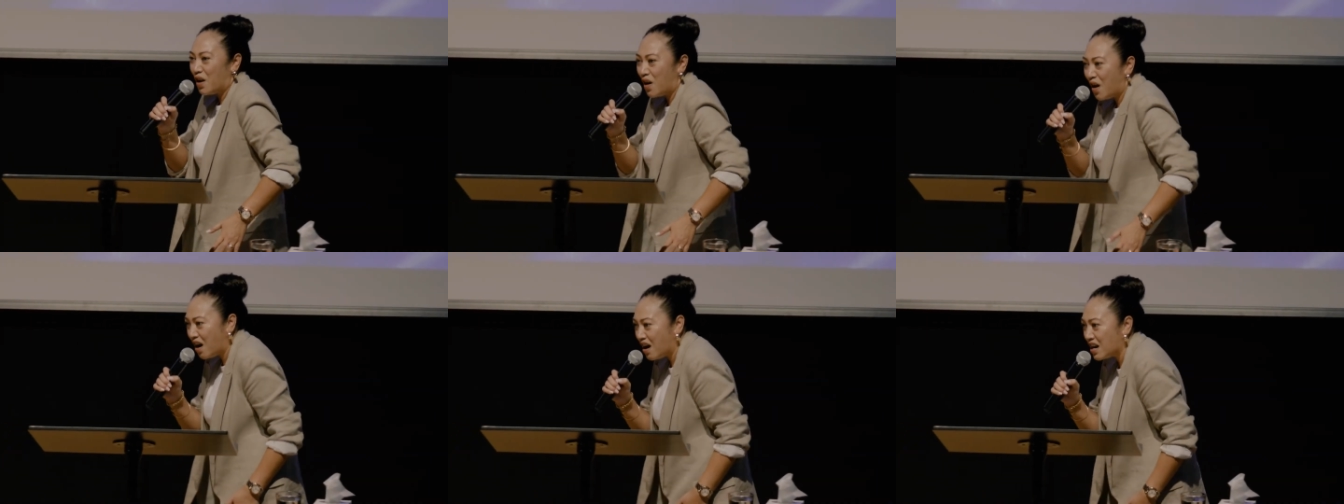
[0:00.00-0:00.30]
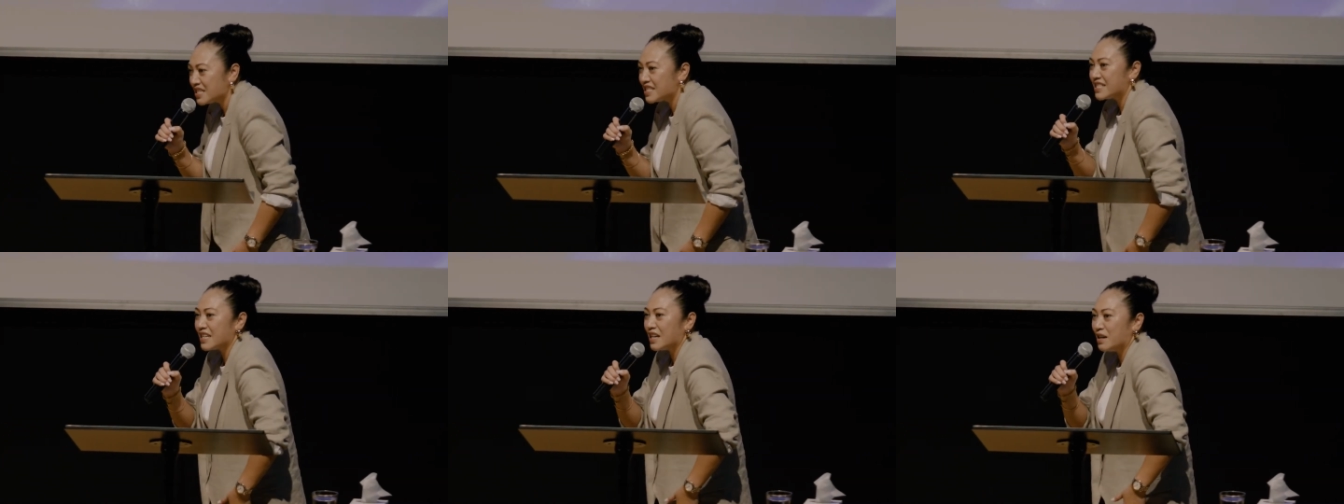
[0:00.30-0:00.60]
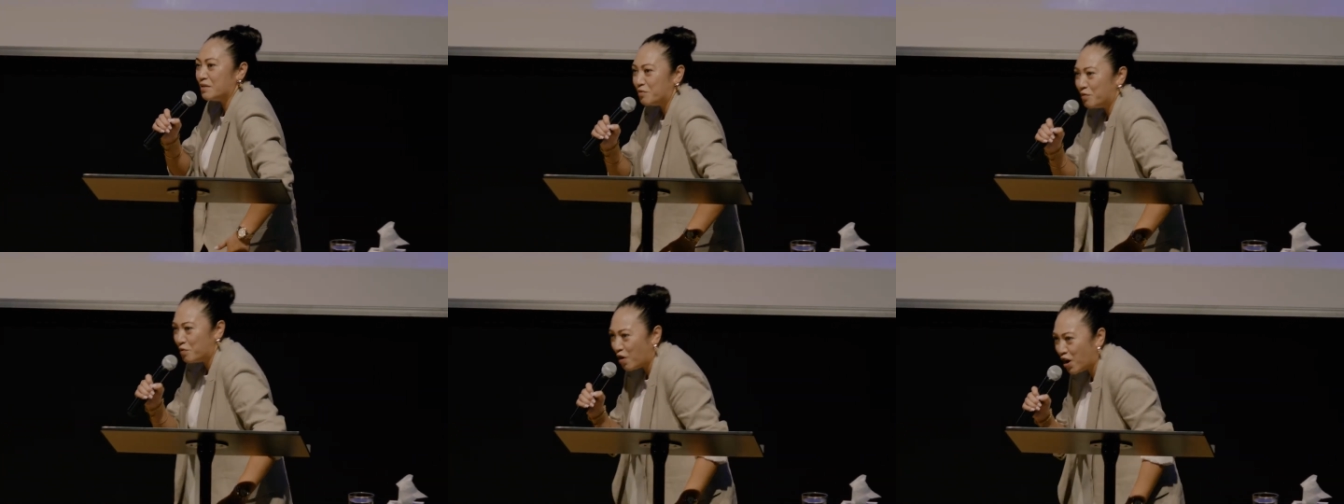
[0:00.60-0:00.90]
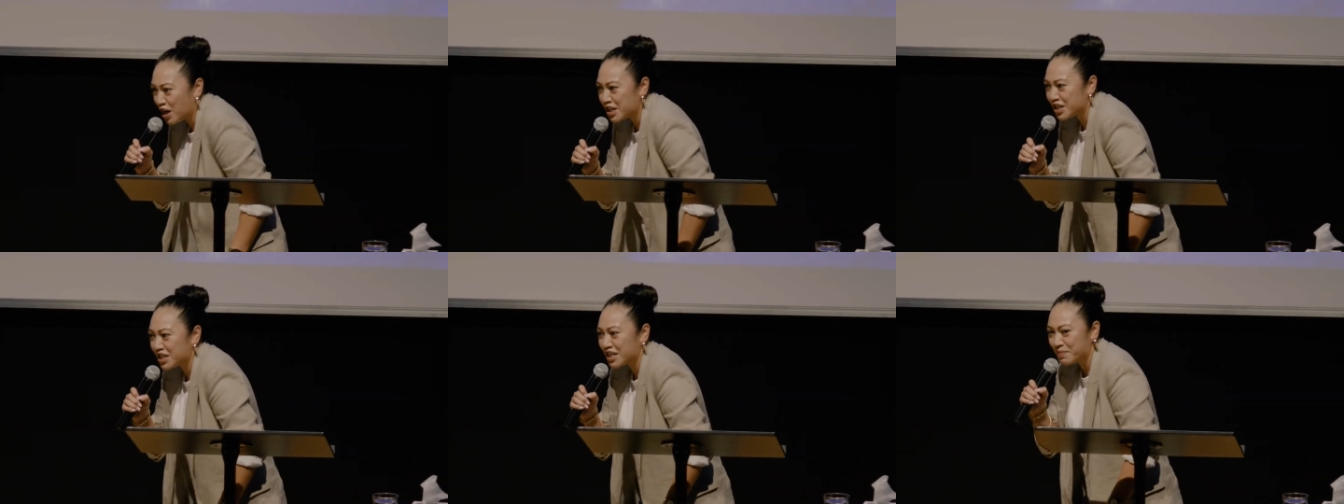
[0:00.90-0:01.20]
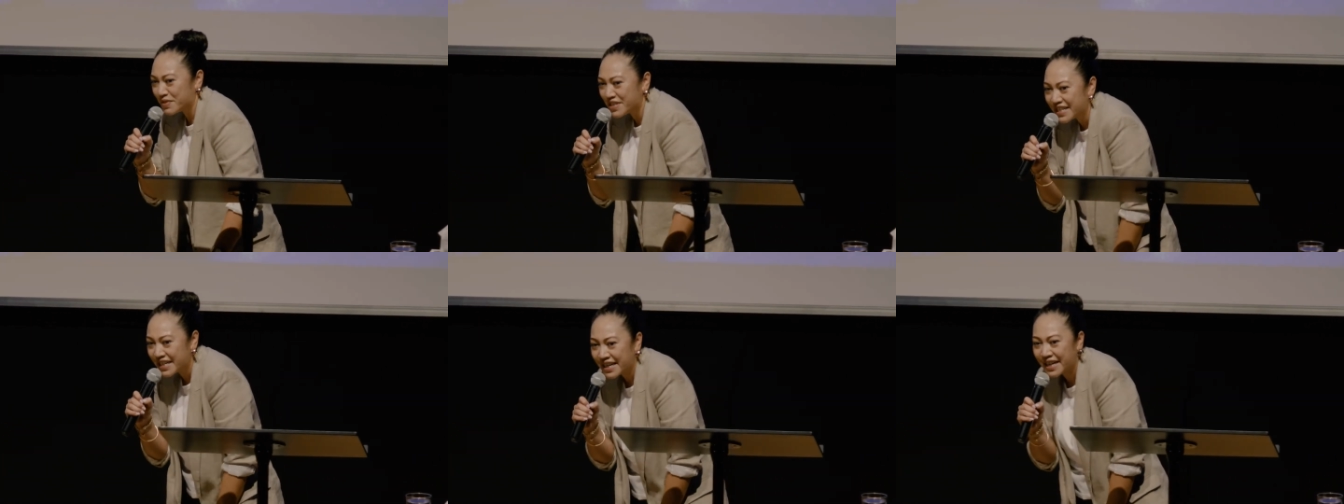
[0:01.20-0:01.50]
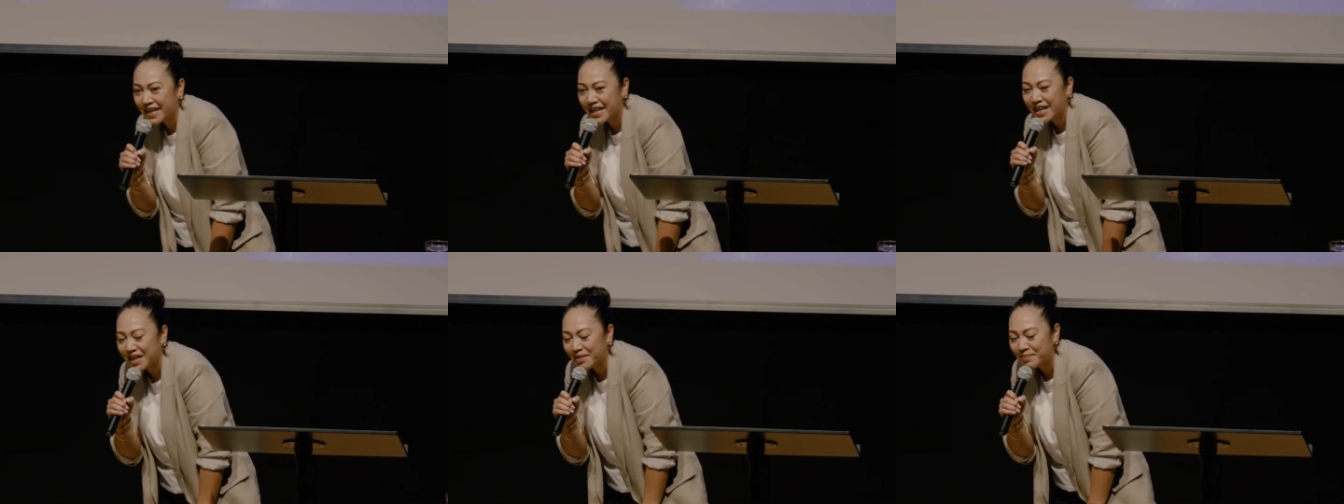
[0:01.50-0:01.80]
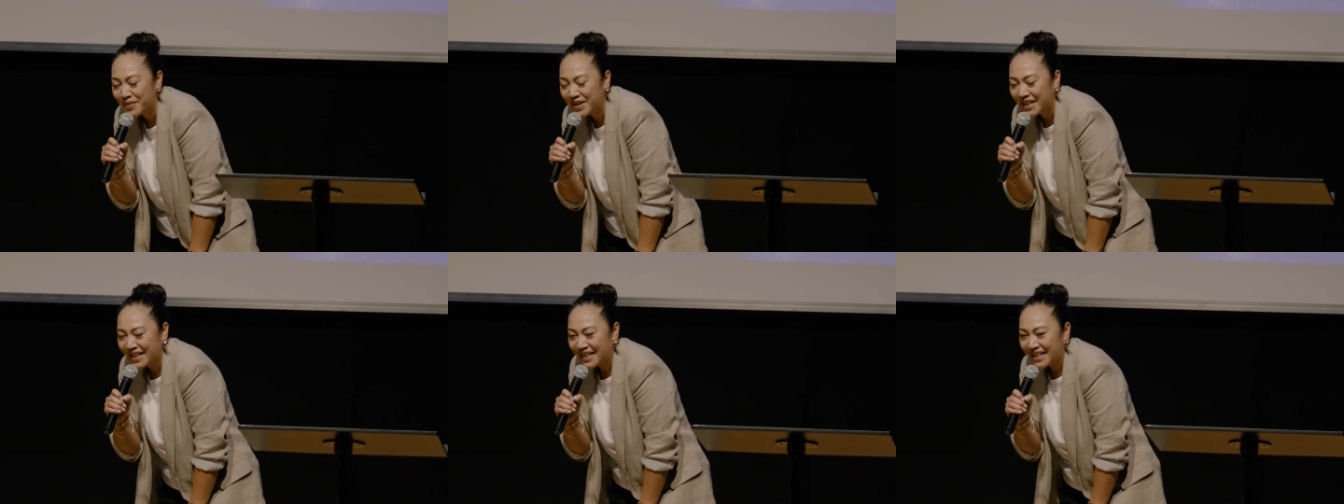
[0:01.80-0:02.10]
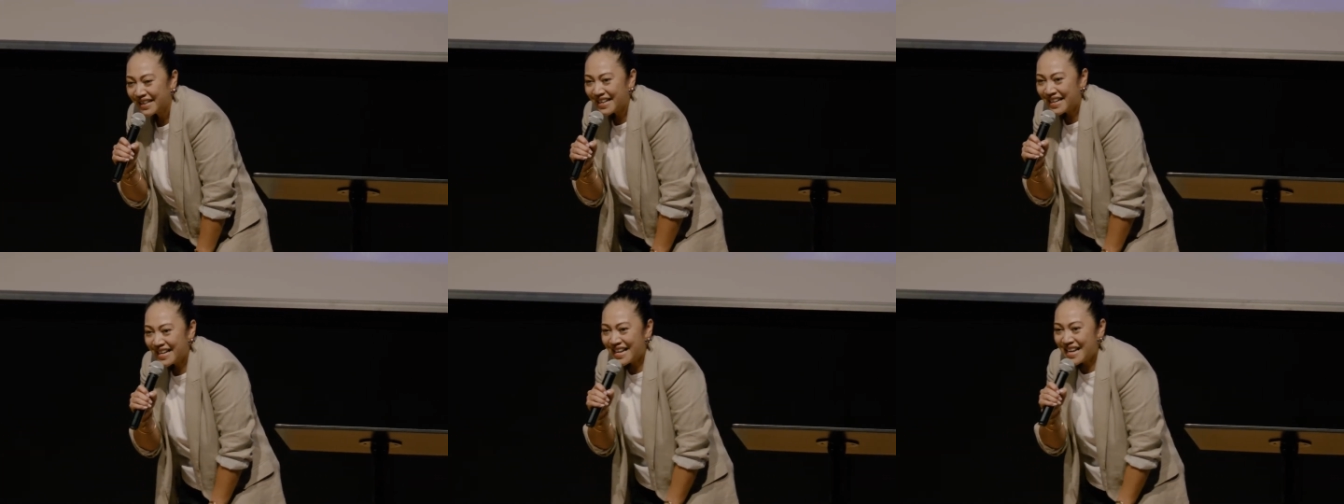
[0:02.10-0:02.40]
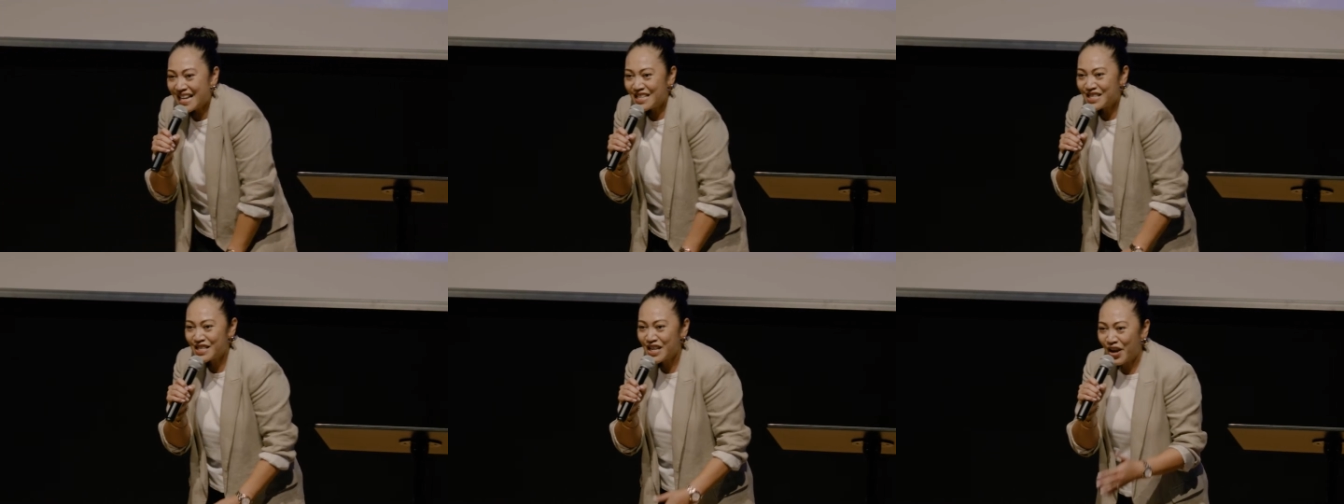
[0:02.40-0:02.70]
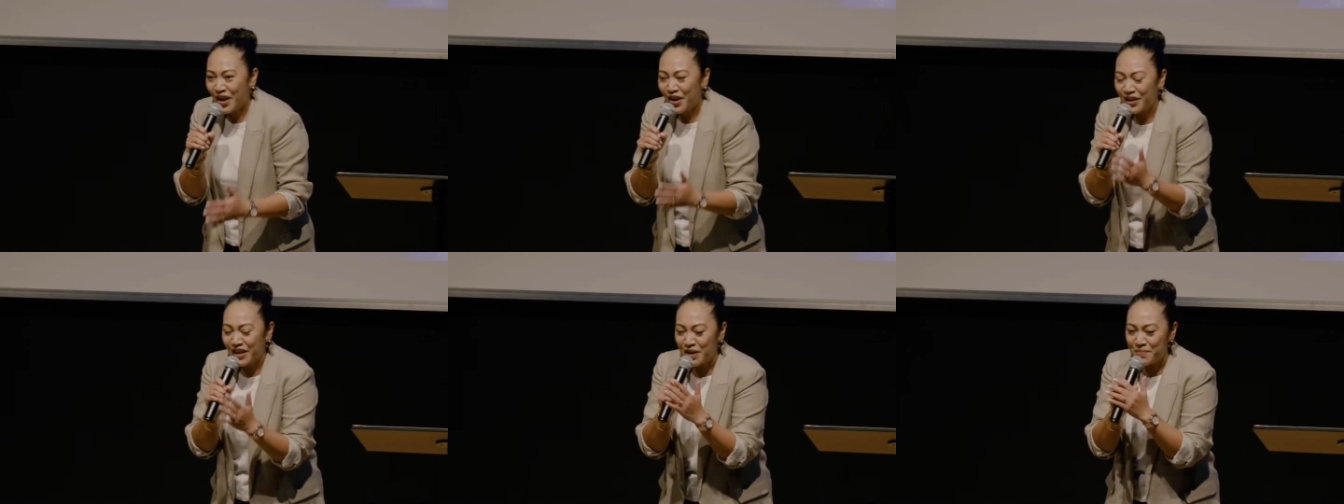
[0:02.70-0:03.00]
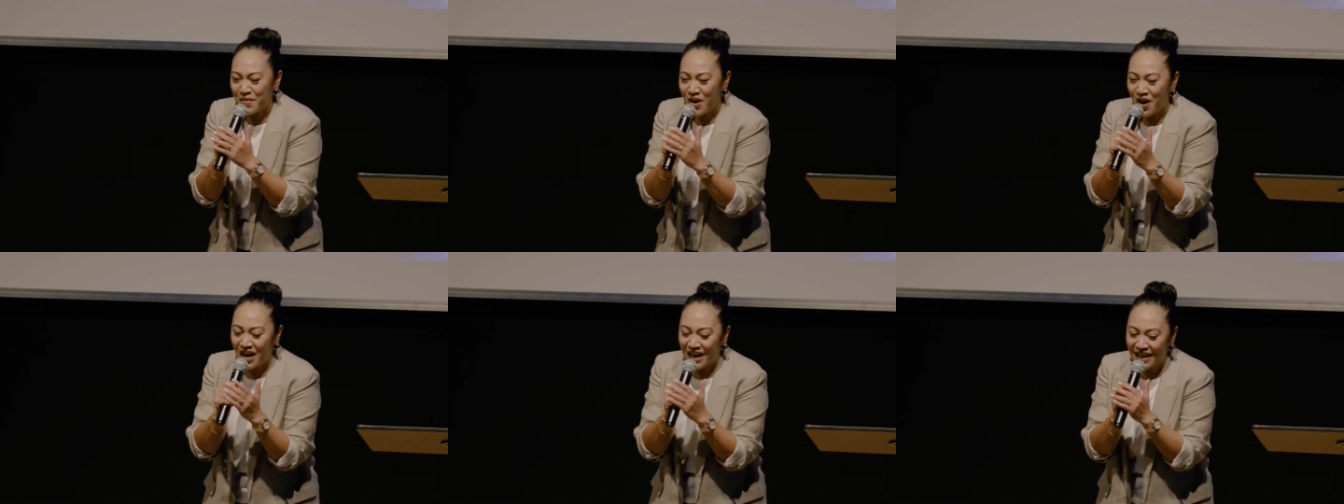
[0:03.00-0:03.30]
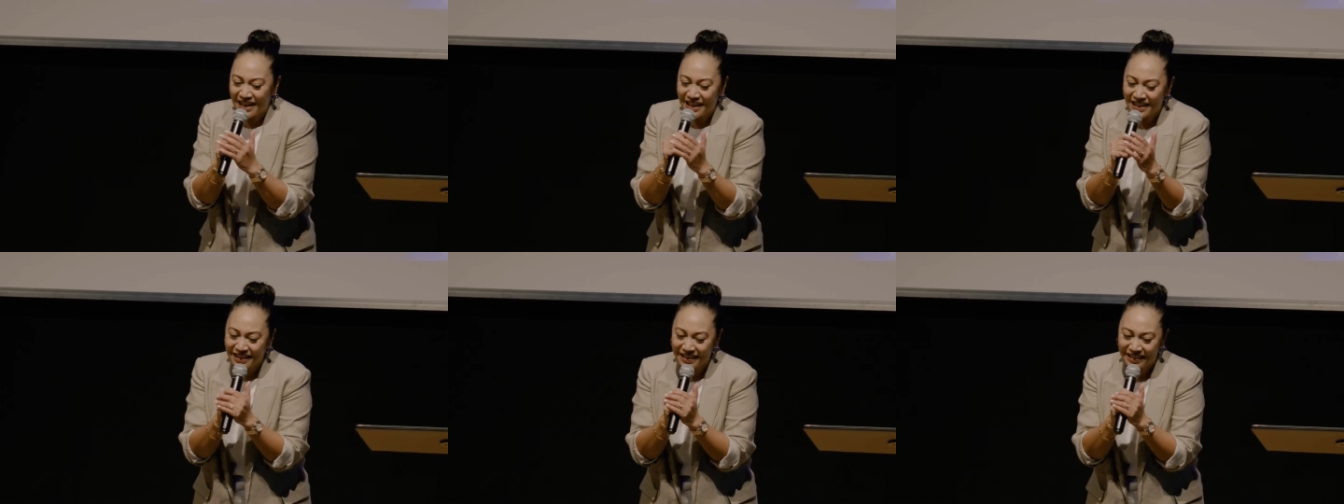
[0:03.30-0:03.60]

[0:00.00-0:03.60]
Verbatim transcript: awesome worship team. So, come on.